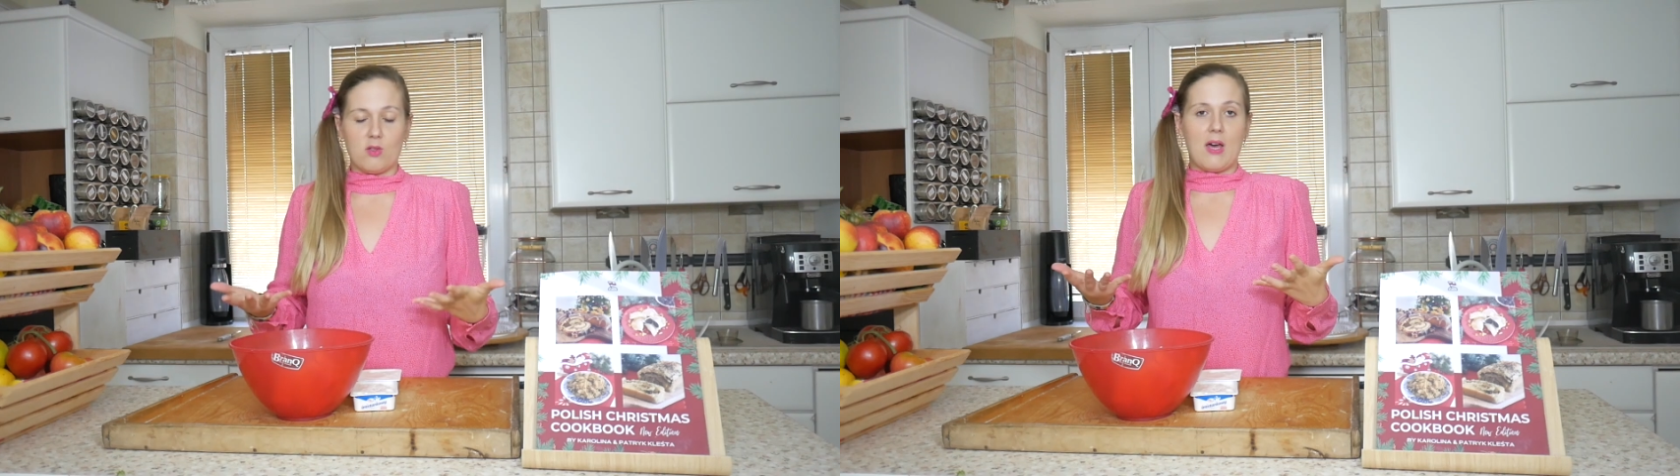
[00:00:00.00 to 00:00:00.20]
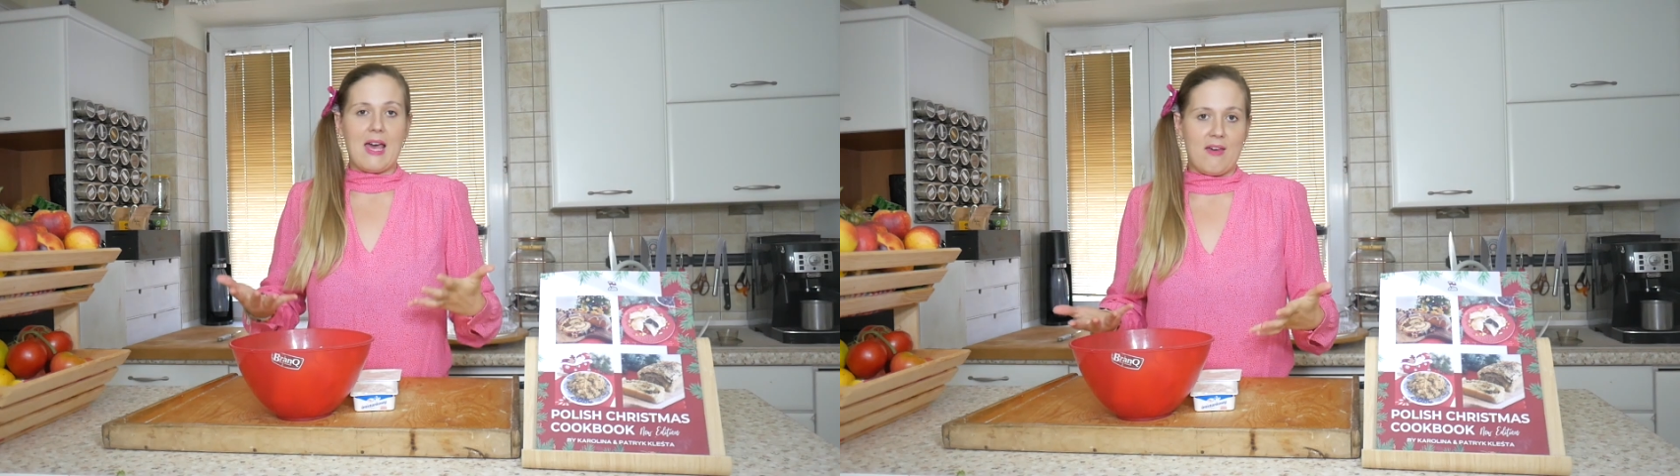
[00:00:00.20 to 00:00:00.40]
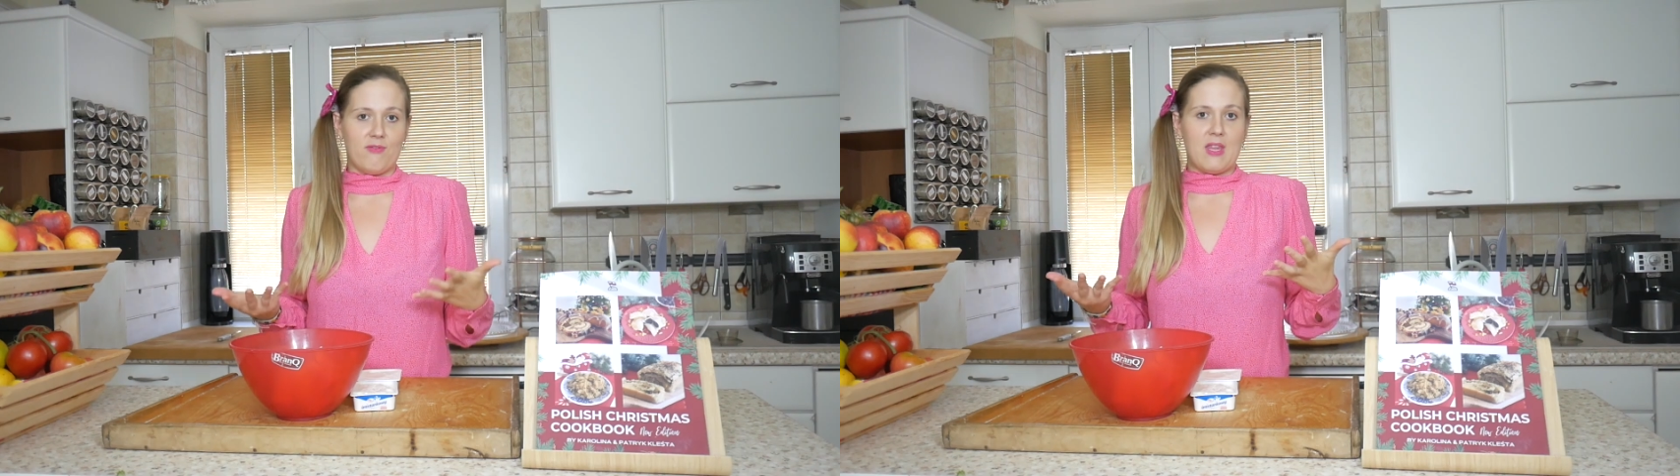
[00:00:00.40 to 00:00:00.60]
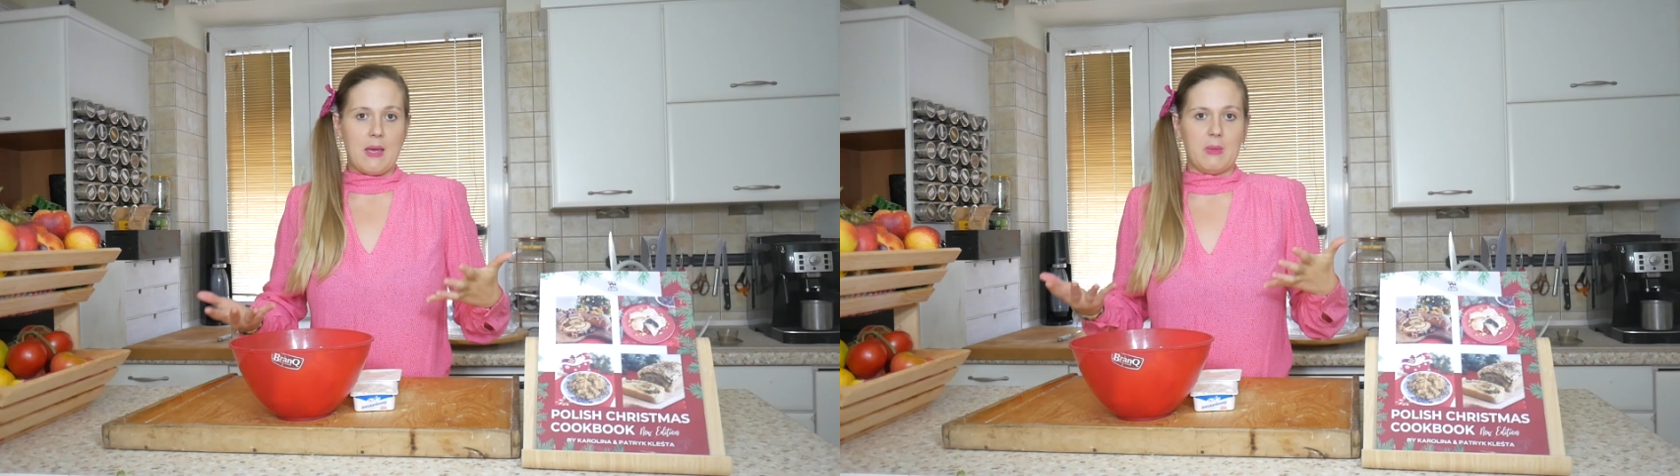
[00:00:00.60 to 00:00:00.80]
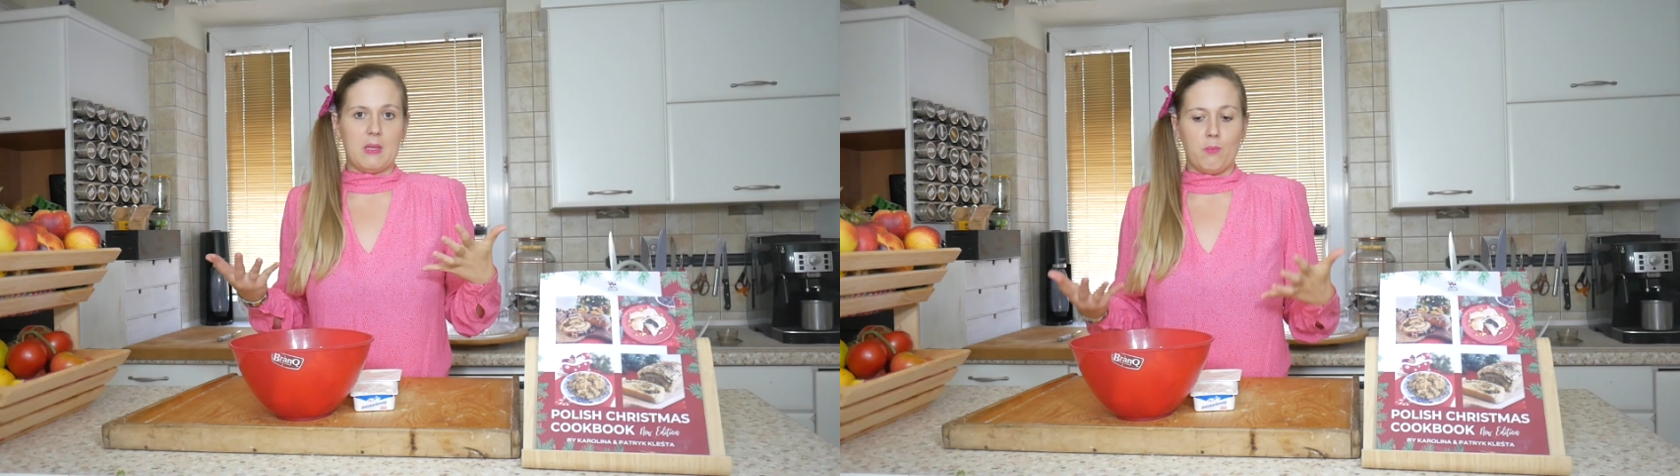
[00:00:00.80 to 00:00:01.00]
have
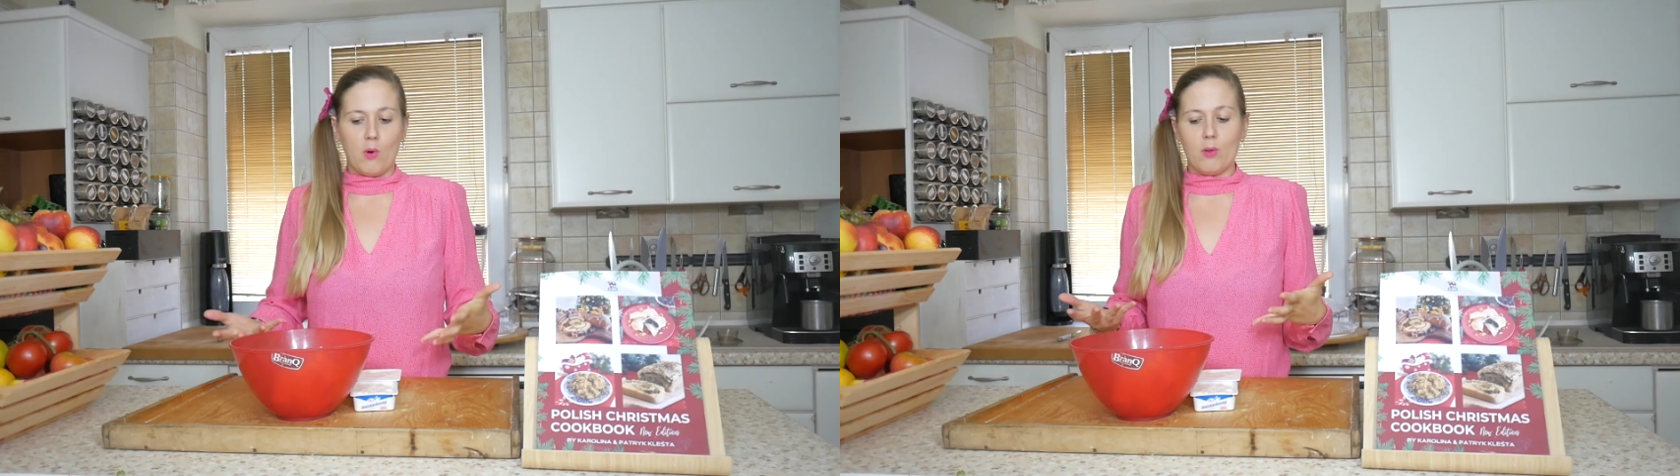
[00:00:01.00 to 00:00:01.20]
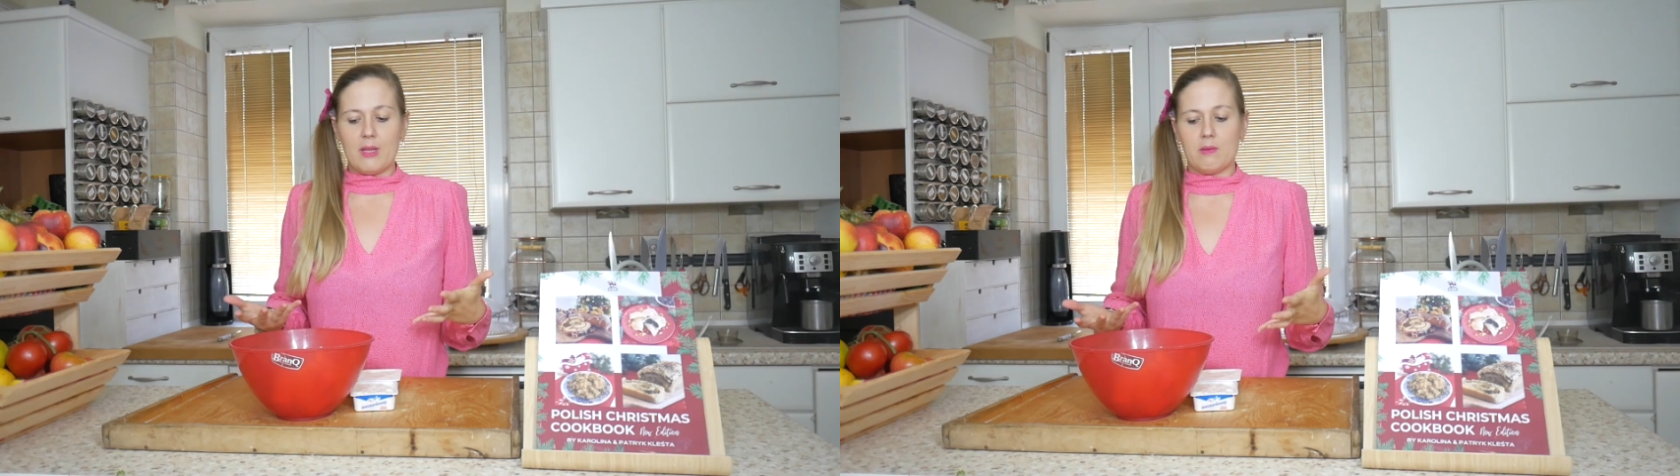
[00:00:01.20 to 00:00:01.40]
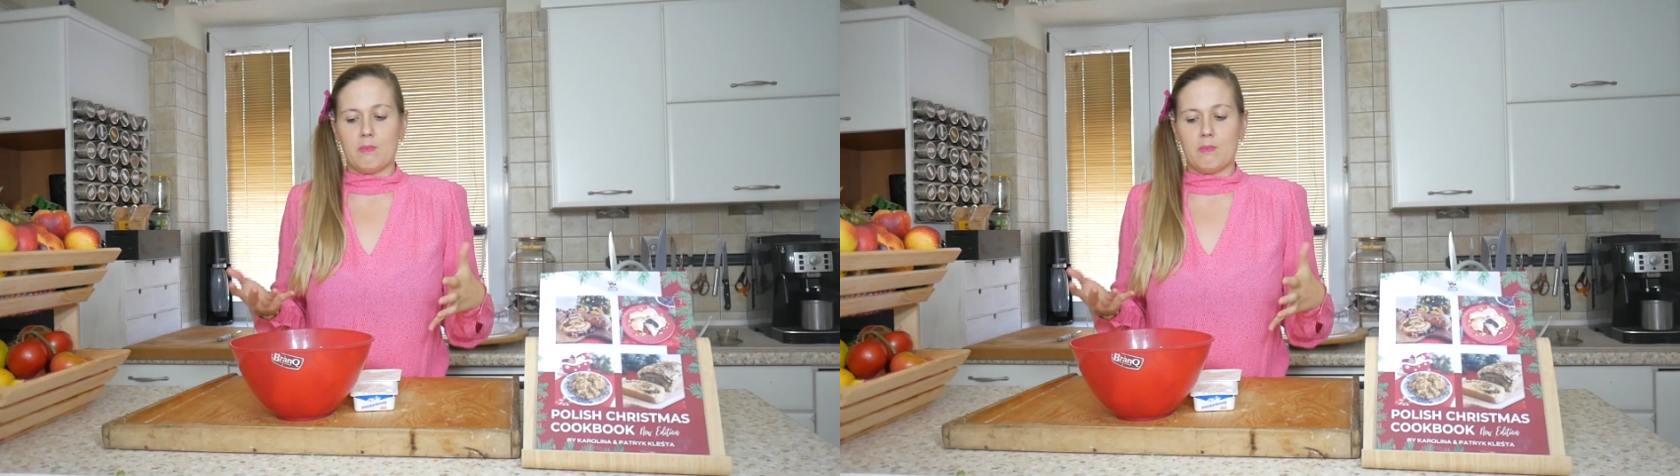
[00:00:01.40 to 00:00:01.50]
them in Poland,